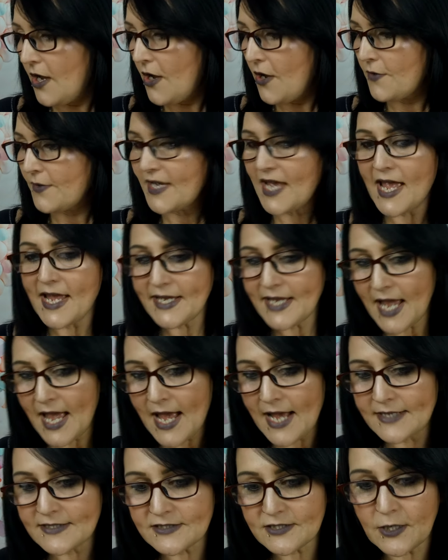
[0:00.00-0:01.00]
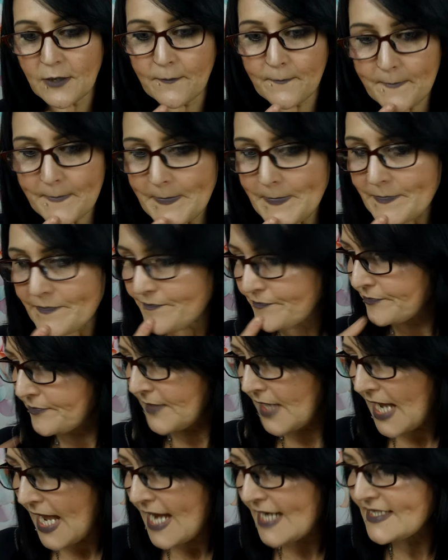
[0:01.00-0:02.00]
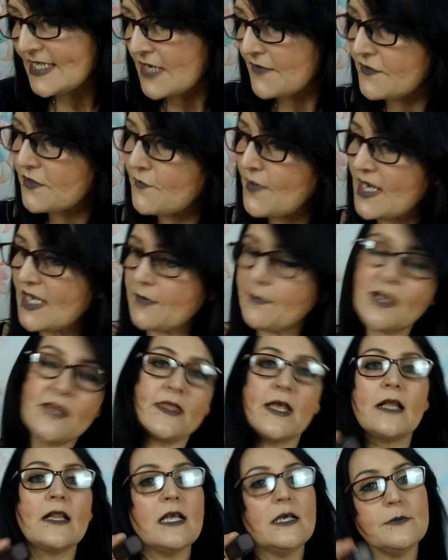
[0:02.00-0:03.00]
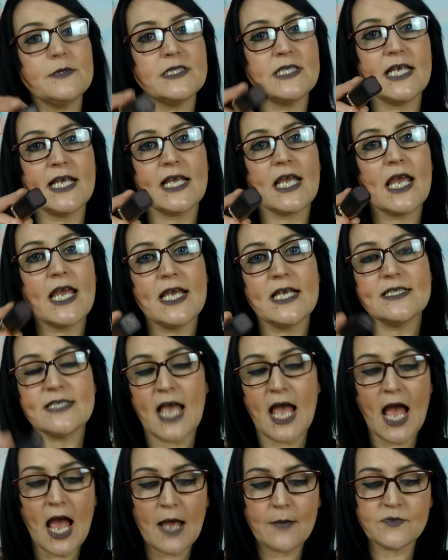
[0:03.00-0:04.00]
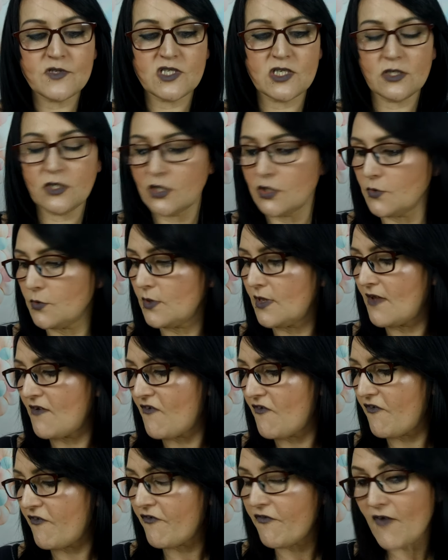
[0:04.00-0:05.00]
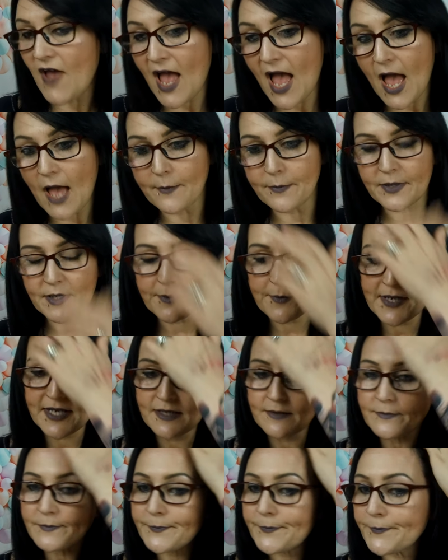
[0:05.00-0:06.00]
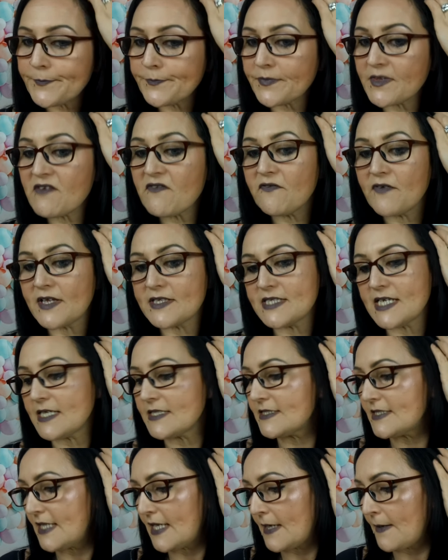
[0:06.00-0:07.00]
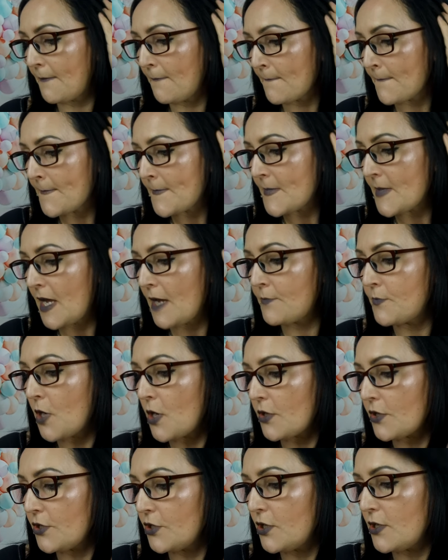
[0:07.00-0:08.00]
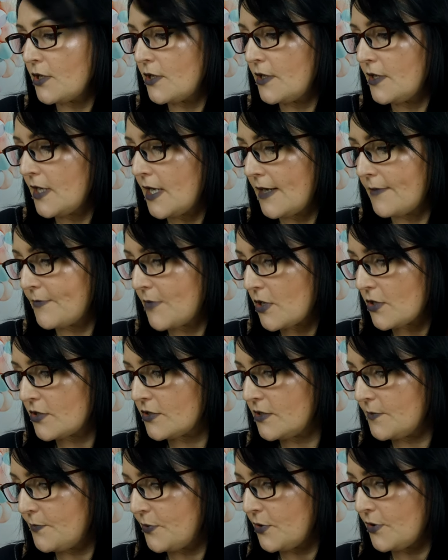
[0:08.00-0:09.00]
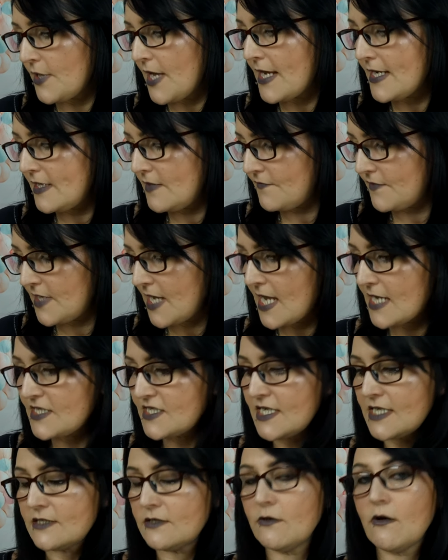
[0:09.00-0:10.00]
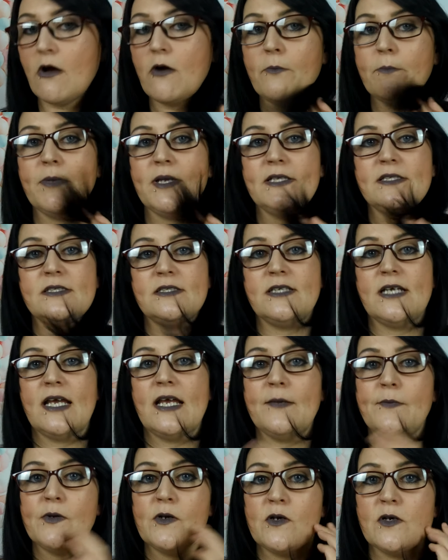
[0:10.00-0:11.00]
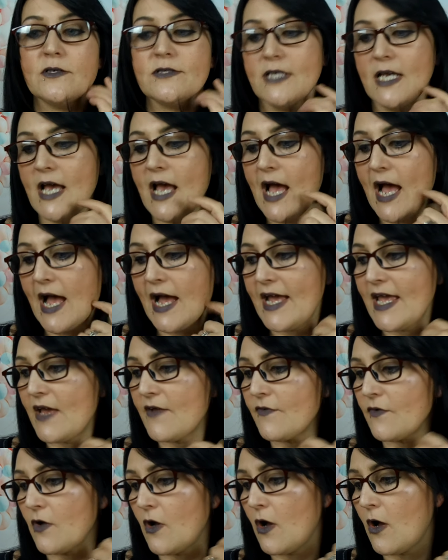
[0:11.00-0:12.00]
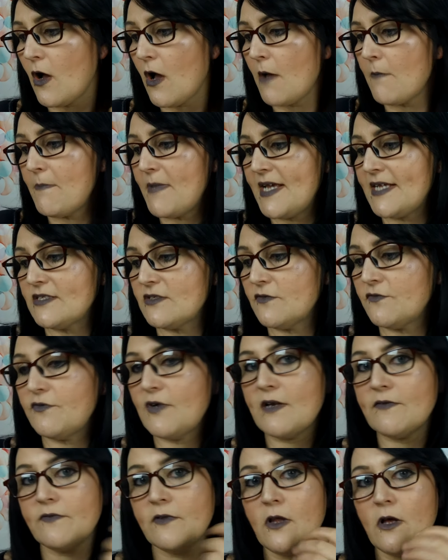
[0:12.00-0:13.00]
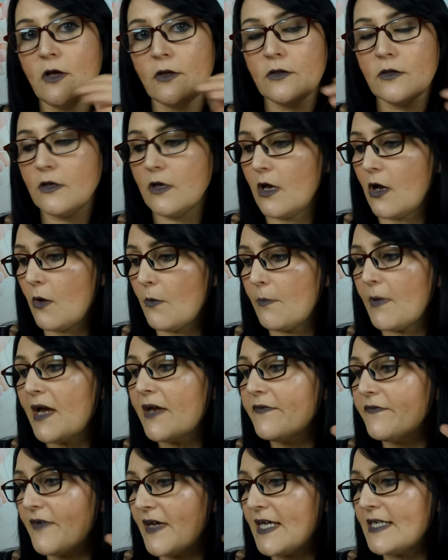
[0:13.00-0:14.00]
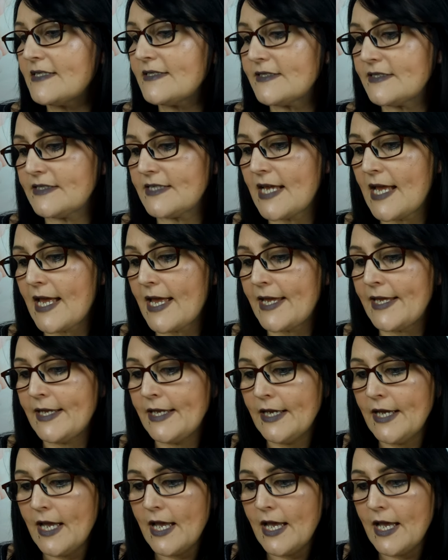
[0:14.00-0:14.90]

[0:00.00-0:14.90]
Okay, guys, so I definitely recommend that lipstick. It is absolutely fab. I mean, it's fantastic. I'm not gonna put any of the eyeshadow on me today because I have got a mix of Revlon on my face today,